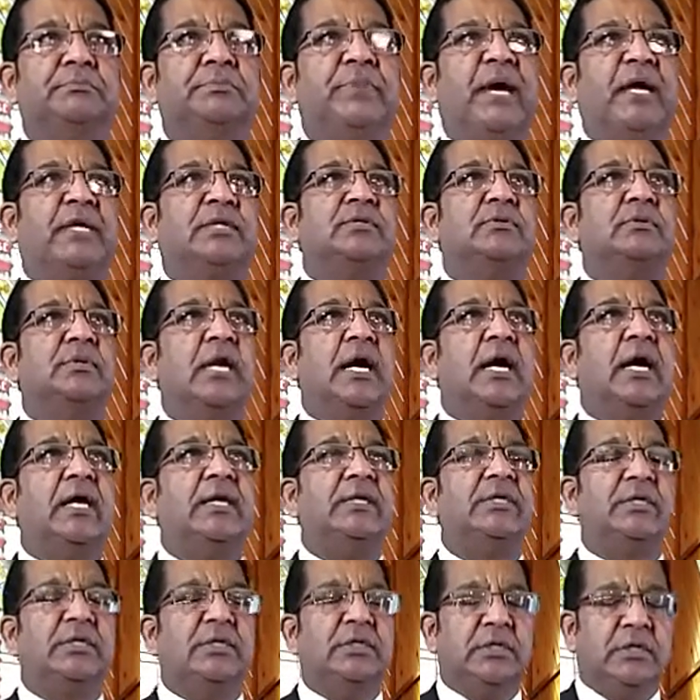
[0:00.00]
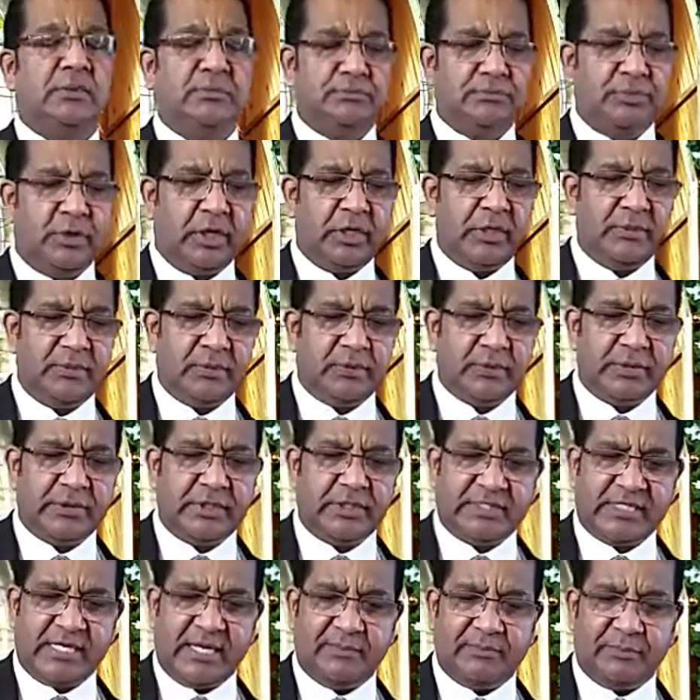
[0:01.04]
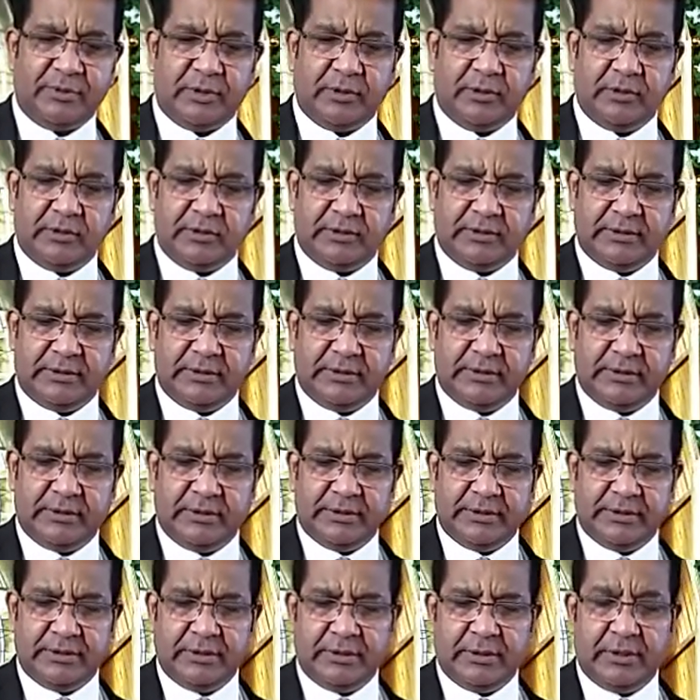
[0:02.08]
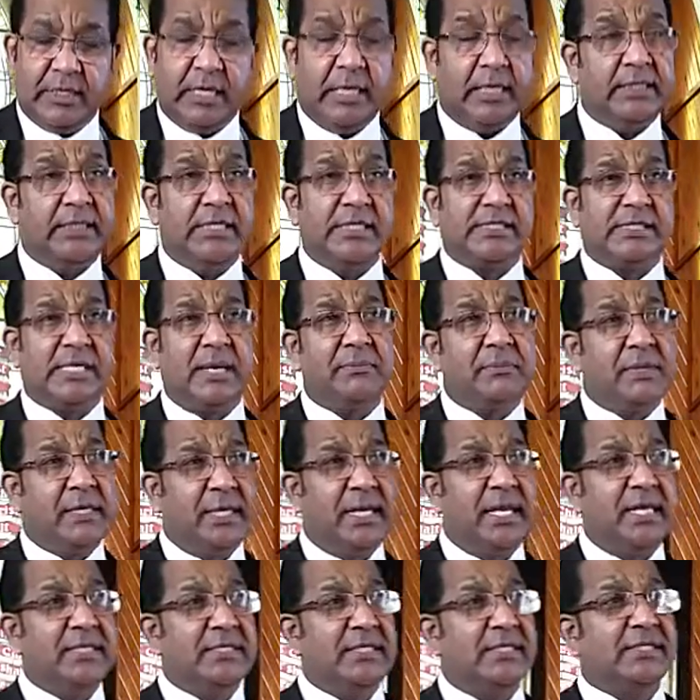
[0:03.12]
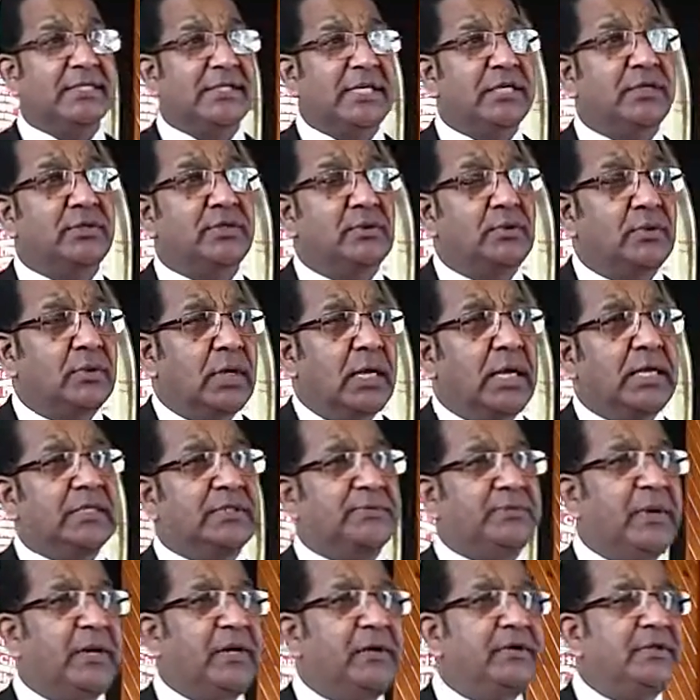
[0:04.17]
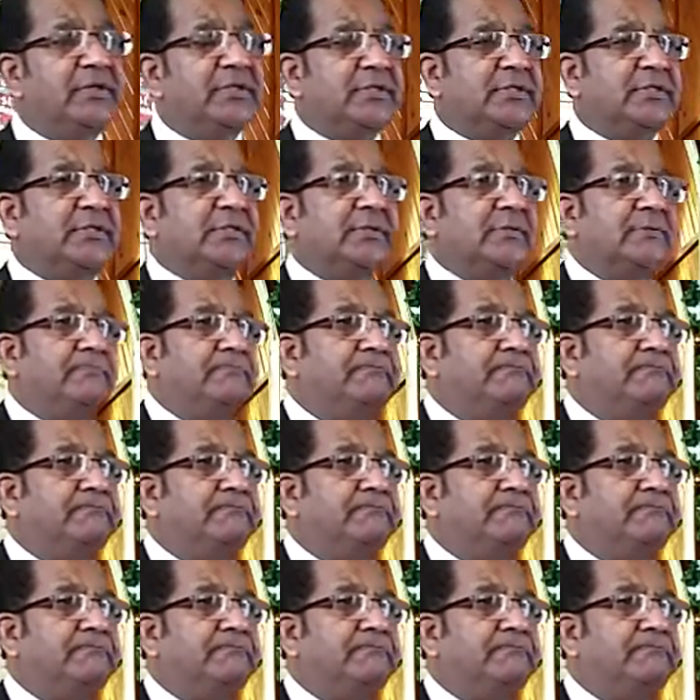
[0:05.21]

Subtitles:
back to God, brought him to the temple. At this time, can I just say to us parents,